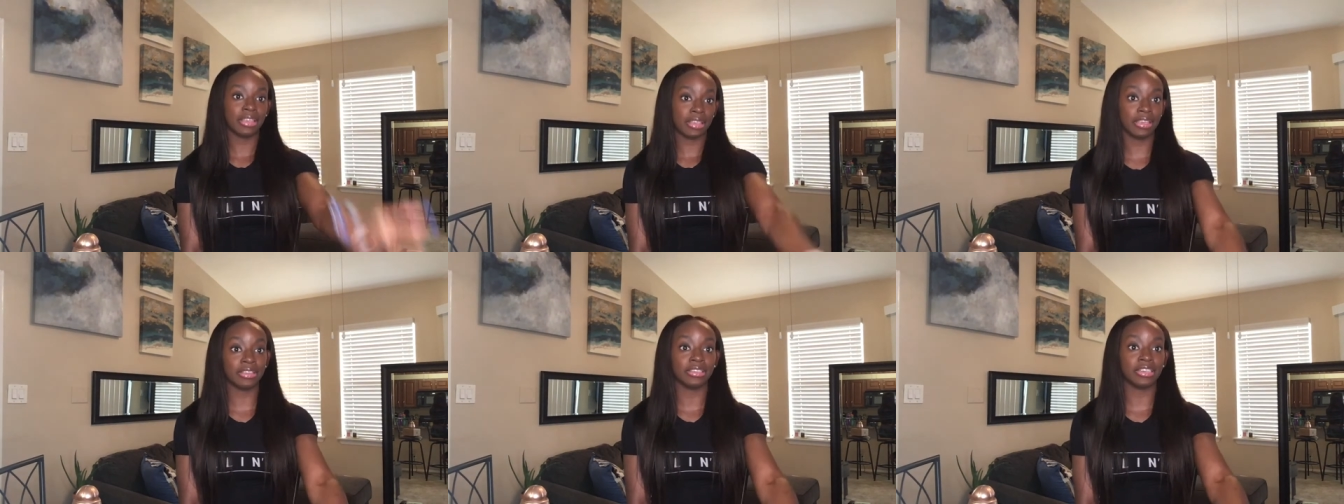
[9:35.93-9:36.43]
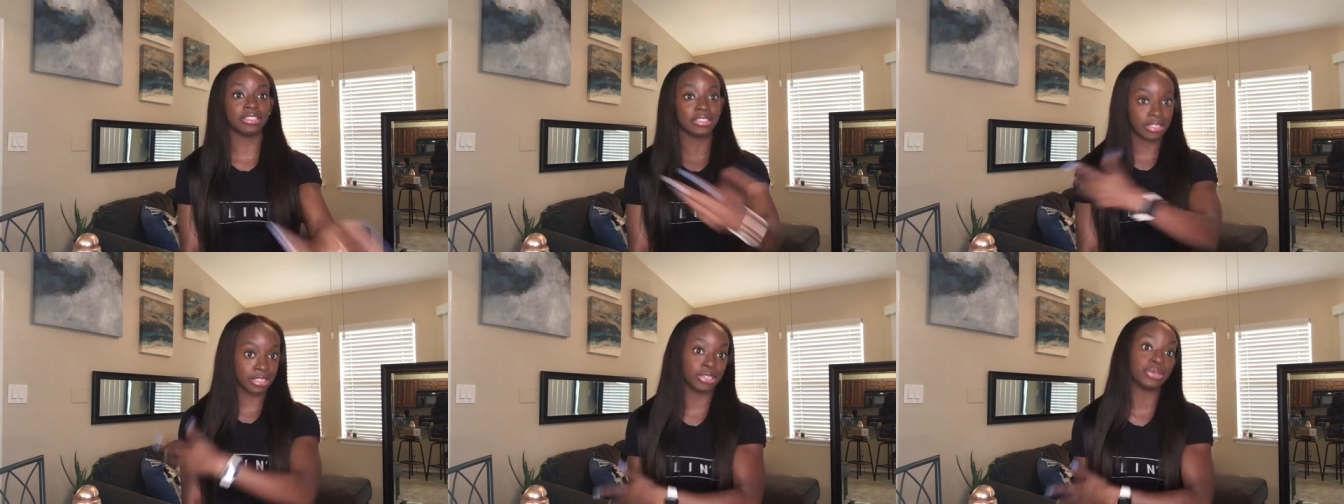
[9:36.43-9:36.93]
it does
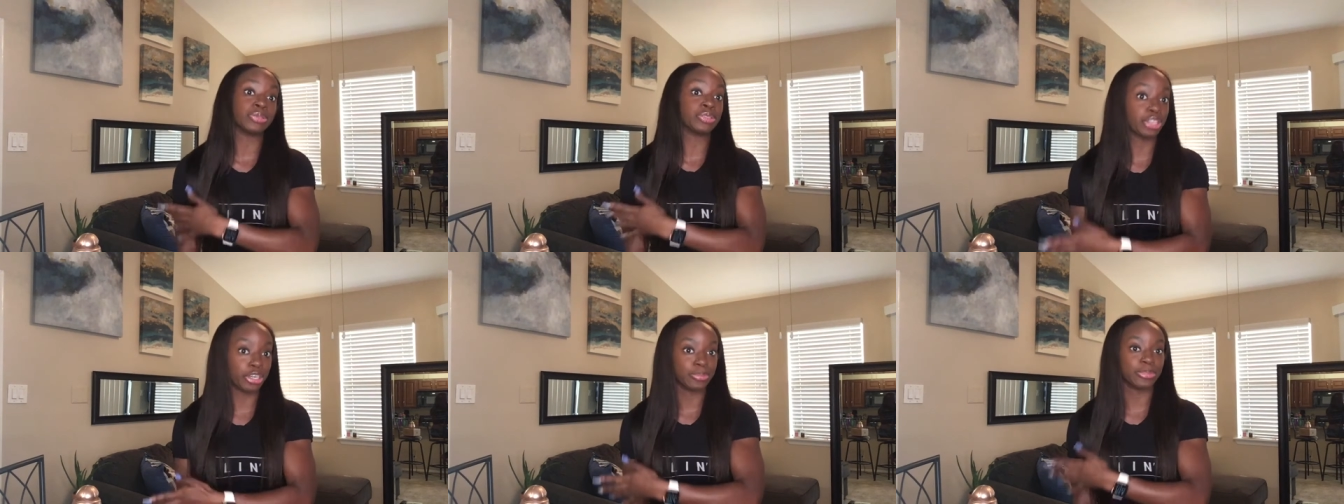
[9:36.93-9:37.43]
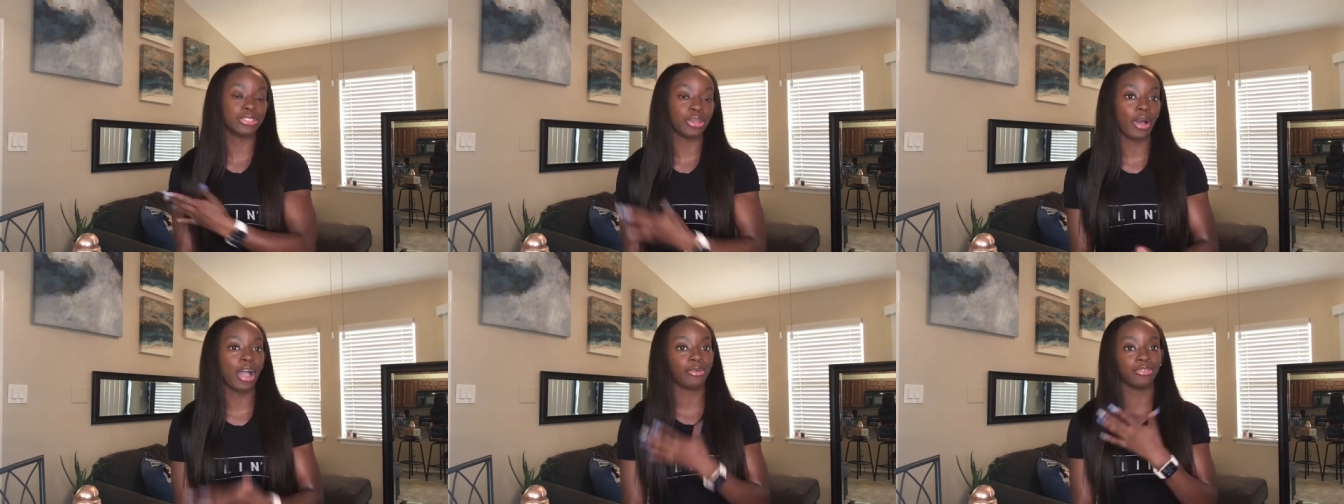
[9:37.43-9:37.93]
kill germs. So
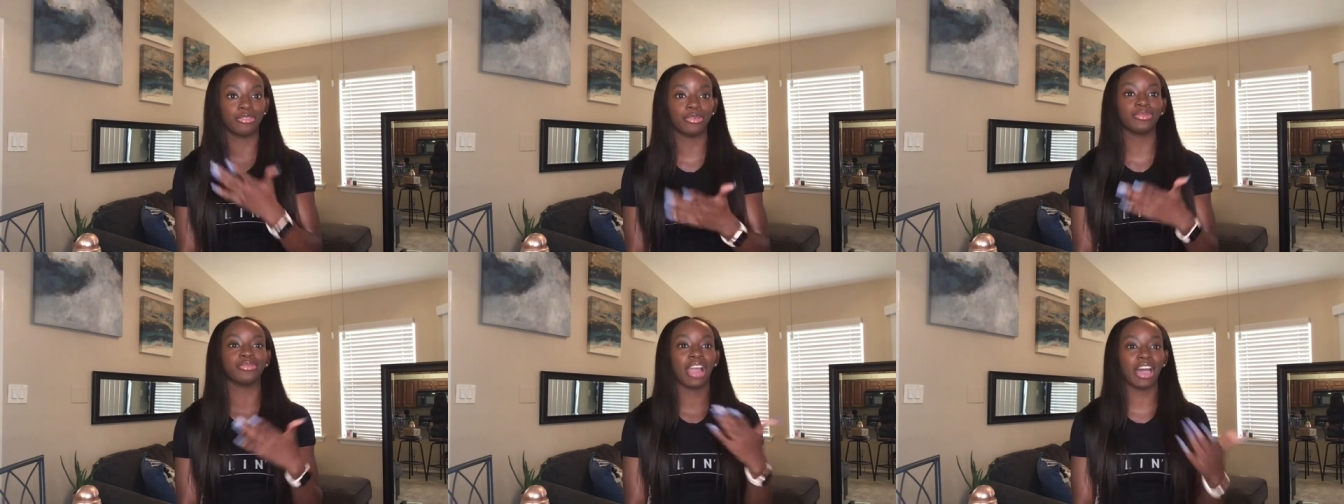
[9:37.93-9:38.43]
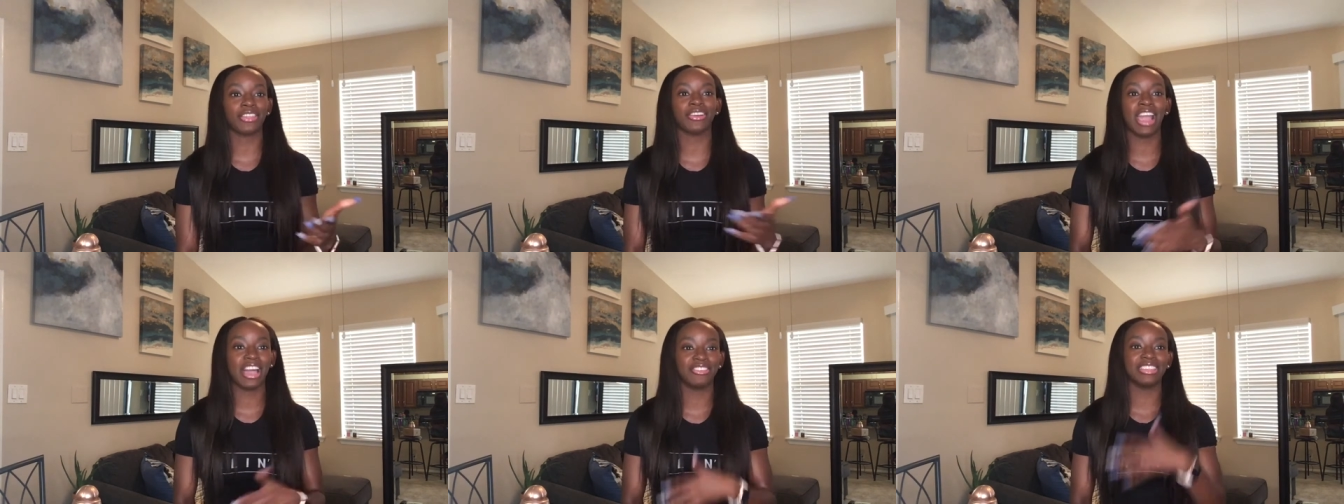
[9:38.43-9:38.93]
I would rather
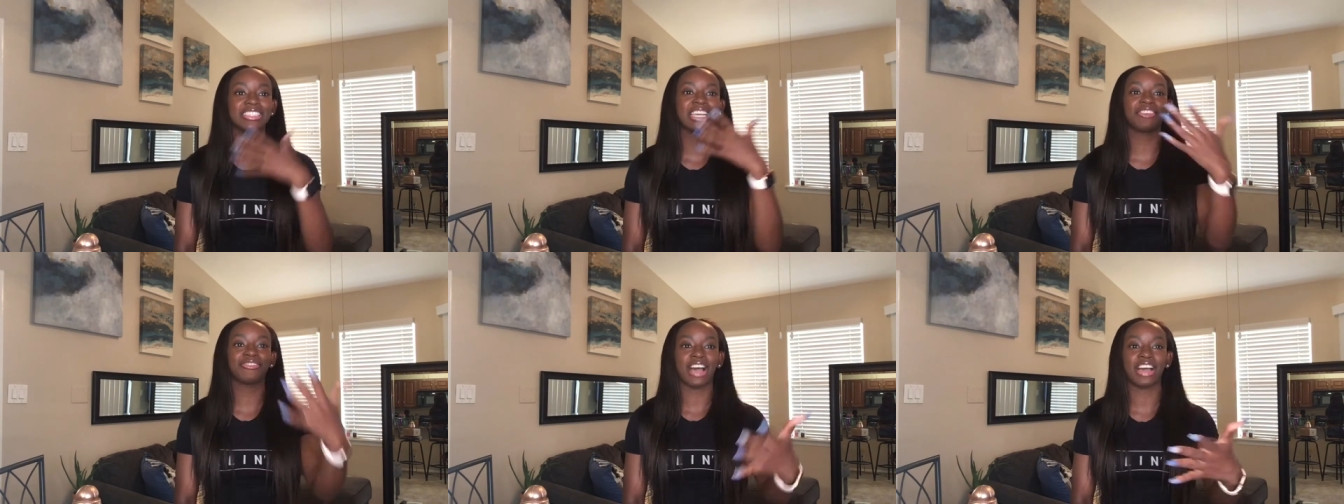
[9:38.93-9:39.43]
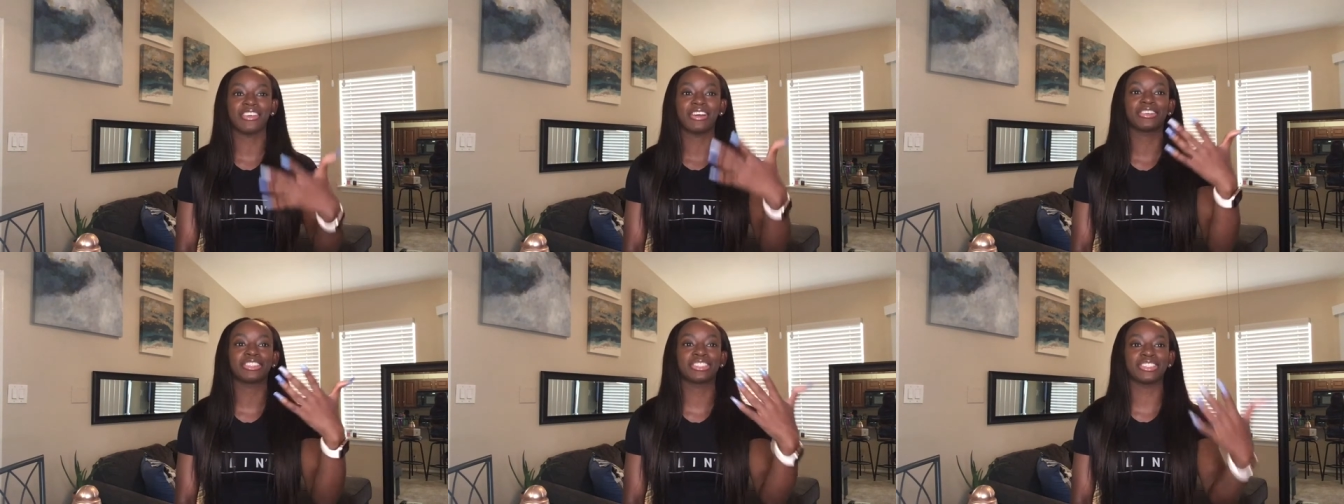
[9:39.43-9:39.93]
have it take 5
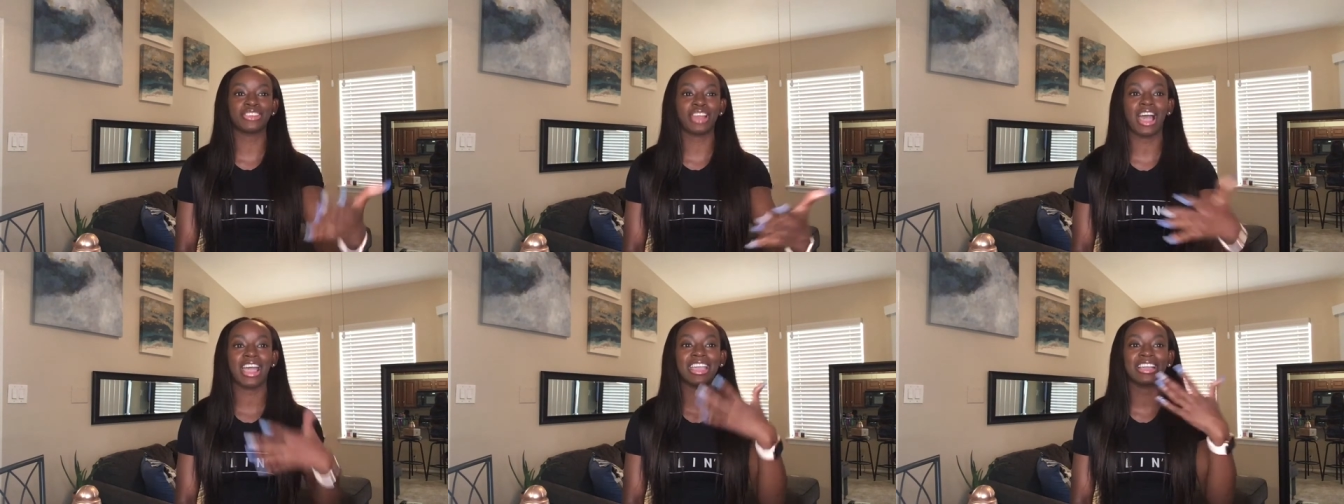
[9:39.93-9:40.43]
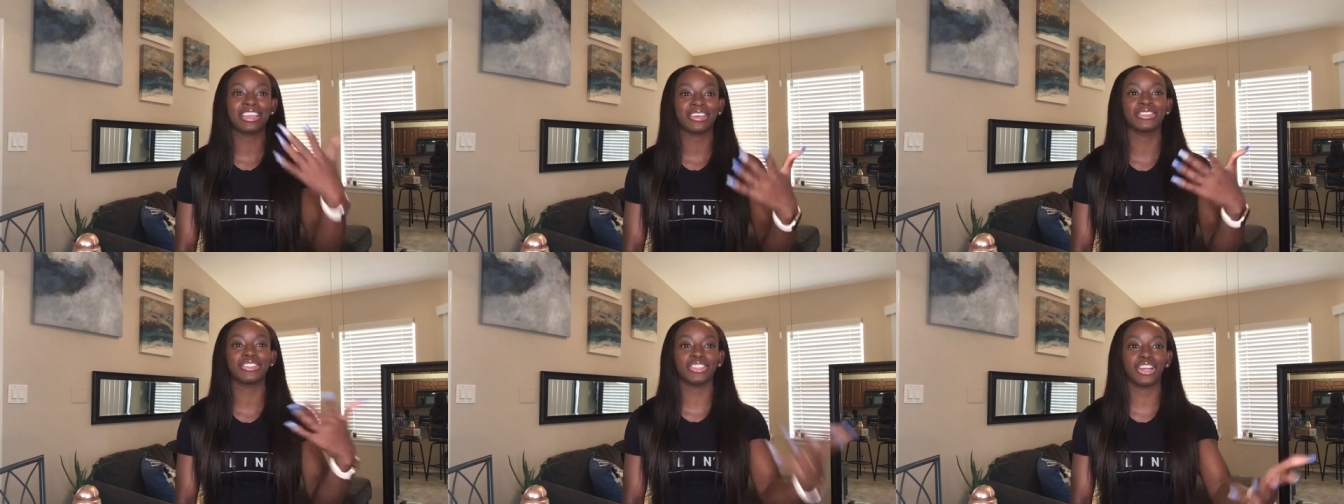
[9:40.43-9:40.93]
hours to dry and kill the
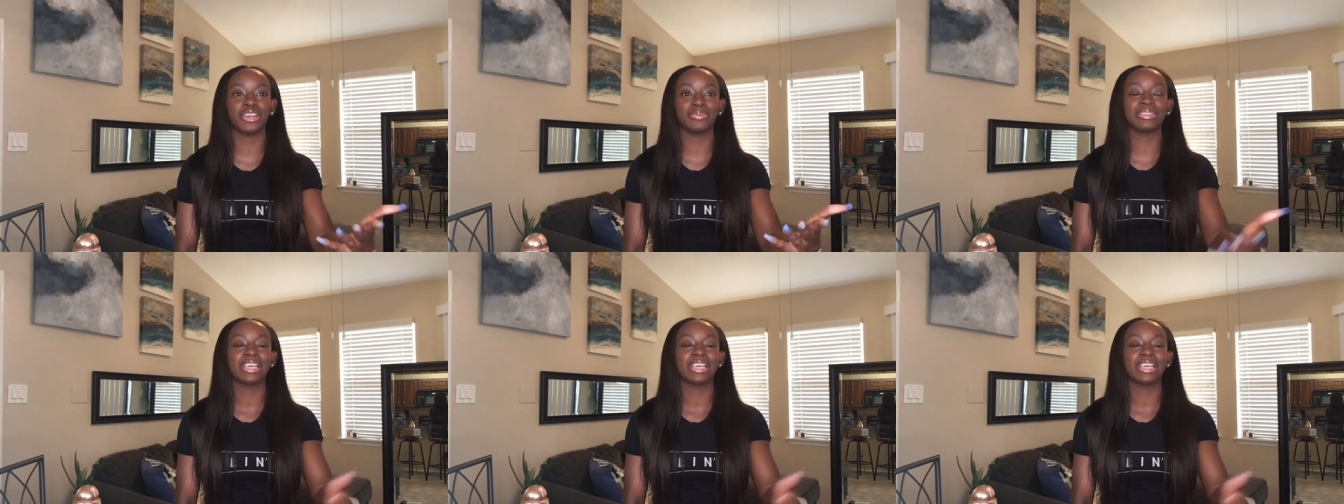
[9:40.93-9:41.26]
germs